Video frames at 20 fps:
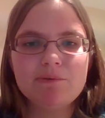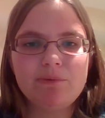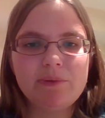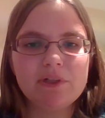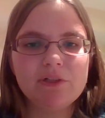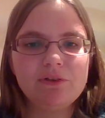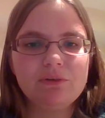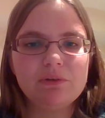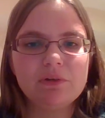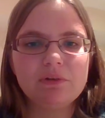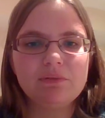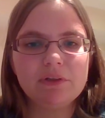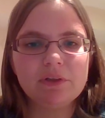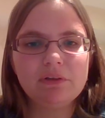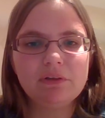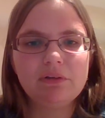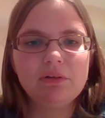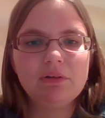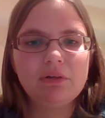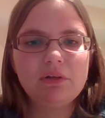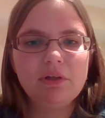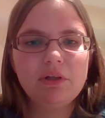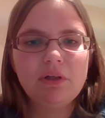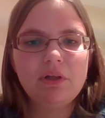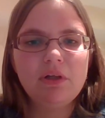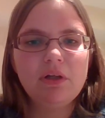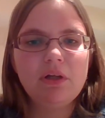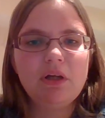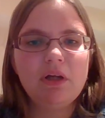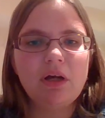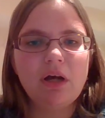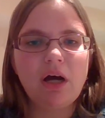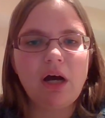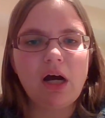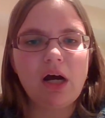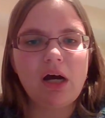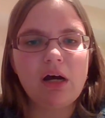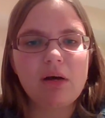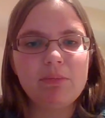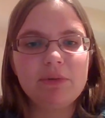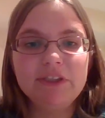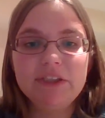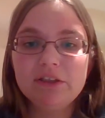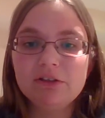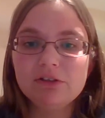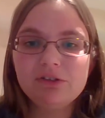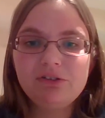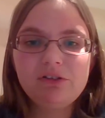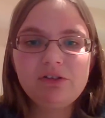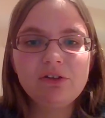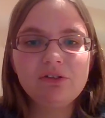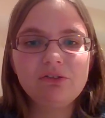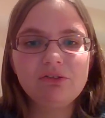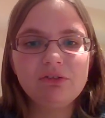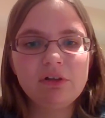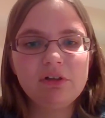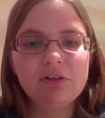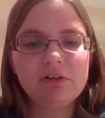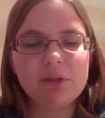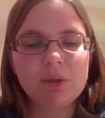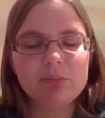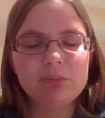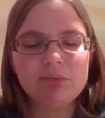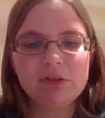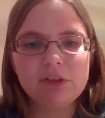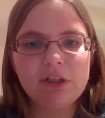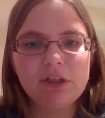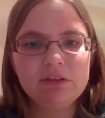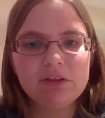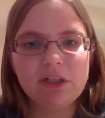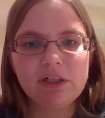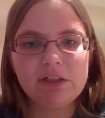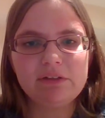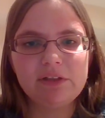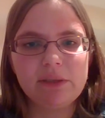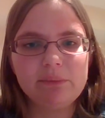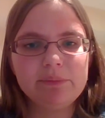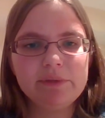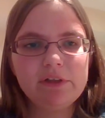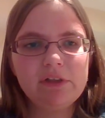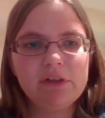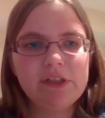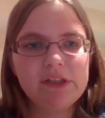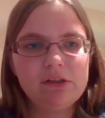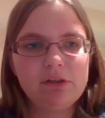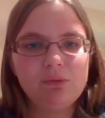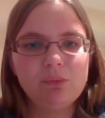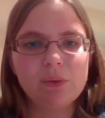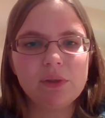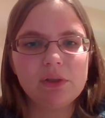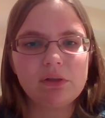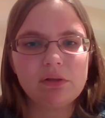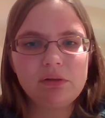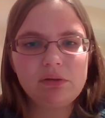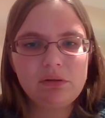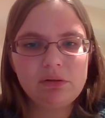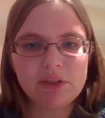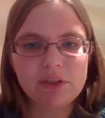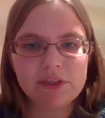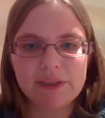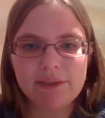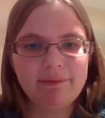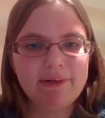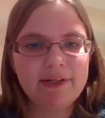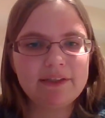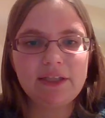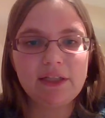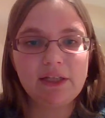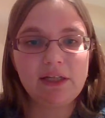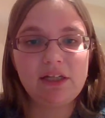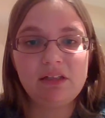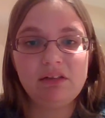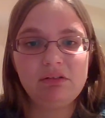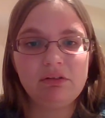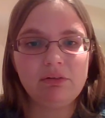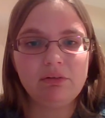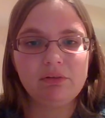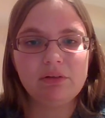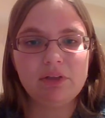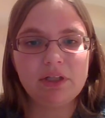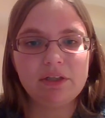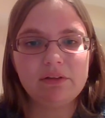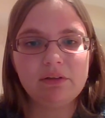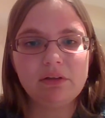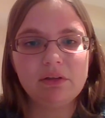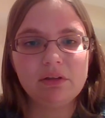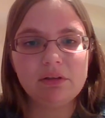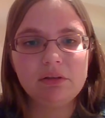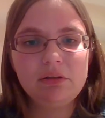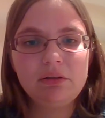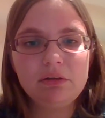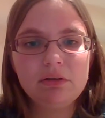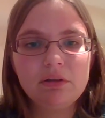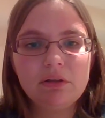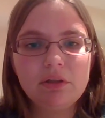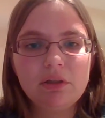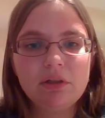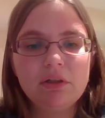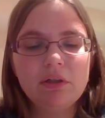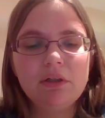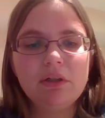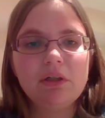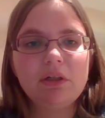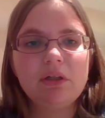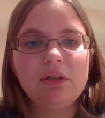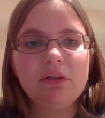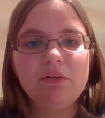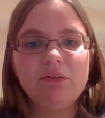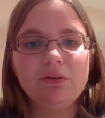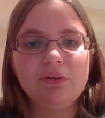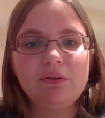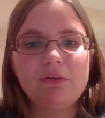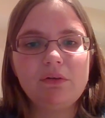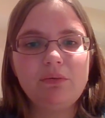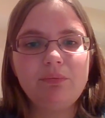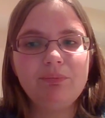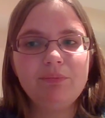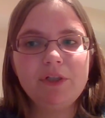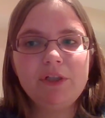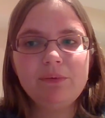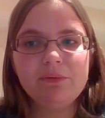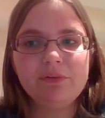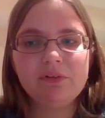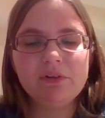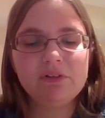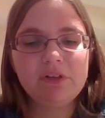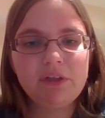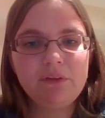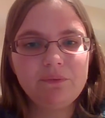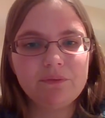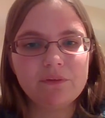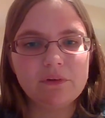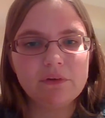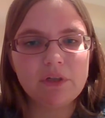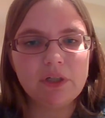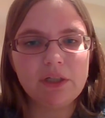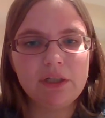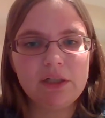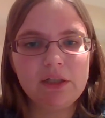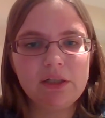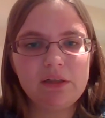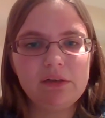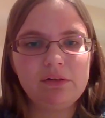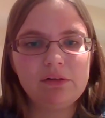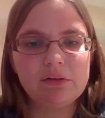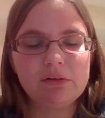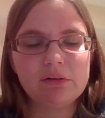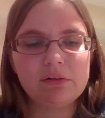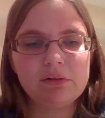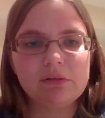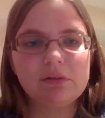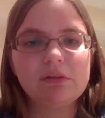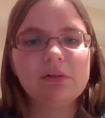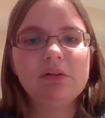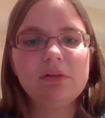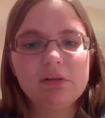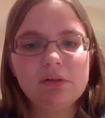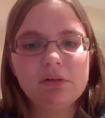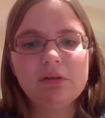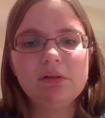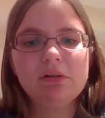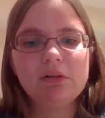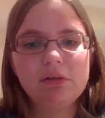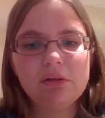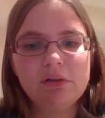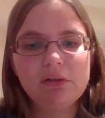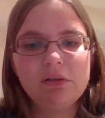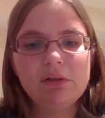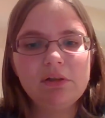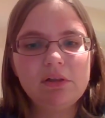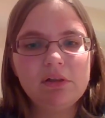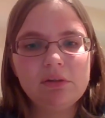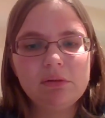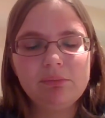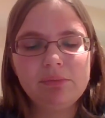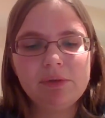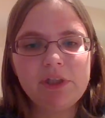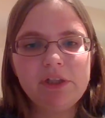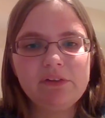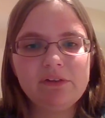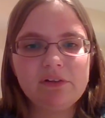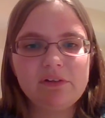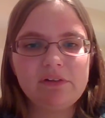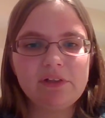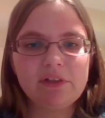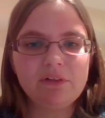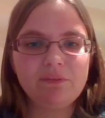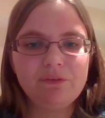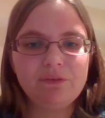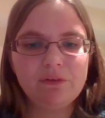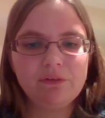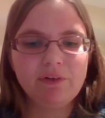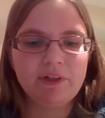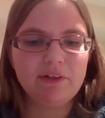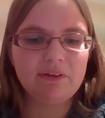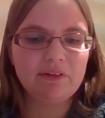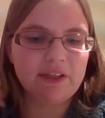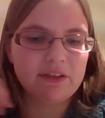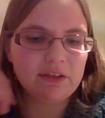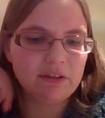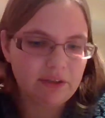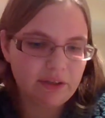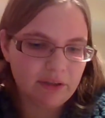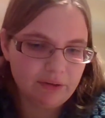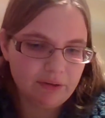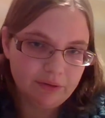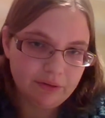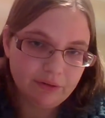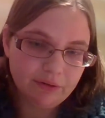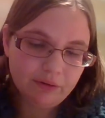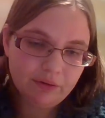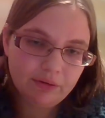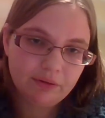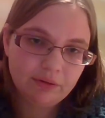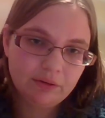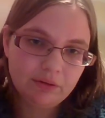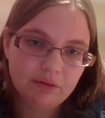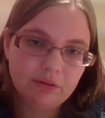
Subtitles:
between the two of us. But English is a strong subject. Academically, I did well. I never had that kid in another class again. So, yeah, I was successful. I had pretty successful grades 9 and 10 years.